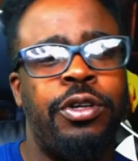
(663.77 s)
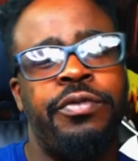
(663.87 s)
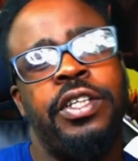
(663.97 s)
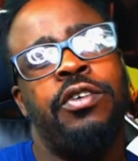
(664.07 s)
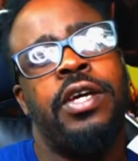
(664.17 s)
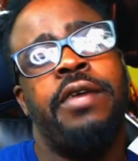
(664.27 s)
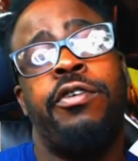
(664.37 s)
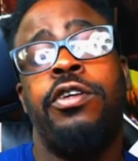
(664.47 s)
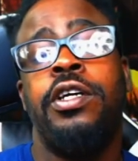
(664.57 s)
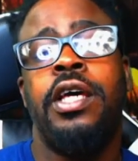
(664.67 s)
Video Game
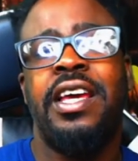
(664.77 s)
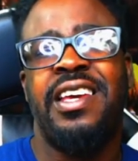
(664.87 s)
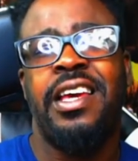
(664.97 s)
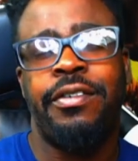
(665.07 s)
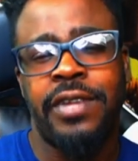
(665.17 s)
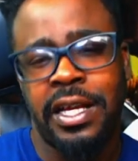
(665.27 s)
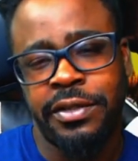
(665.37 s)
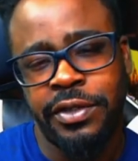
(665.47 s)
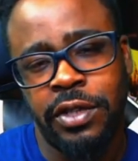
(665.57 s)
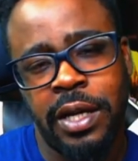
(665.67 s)
Votary, aka Fly's
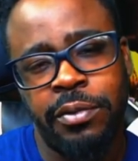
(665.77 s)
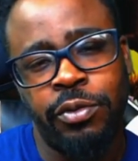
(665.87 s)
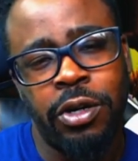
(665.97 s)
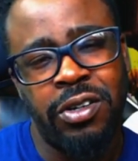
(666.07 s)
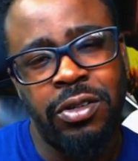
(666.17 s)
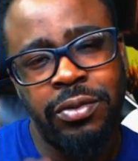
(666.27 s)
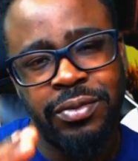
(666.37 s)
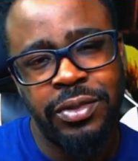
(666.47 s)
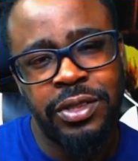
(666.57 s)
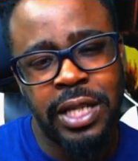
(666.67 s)
Video Game in the World,
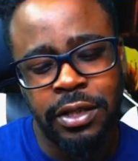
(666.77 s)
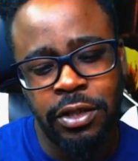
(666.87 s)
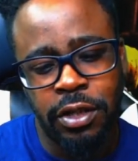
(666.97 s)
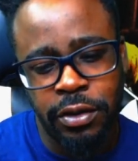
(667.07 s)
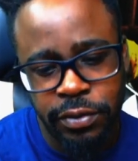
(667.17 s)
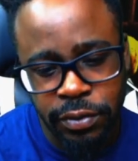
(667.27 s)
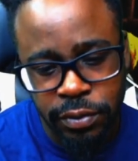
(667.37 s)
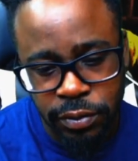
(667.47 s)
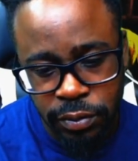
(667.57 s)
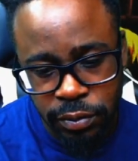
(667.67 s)
signing
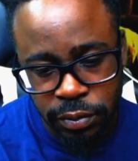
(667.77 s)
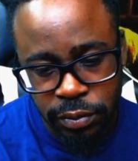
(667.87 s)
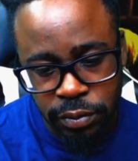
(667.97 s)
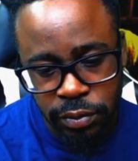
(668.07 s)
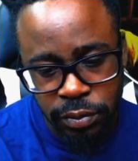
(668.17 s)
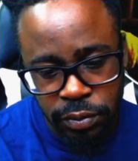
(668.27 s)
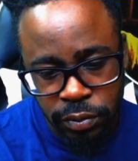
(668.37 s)
off.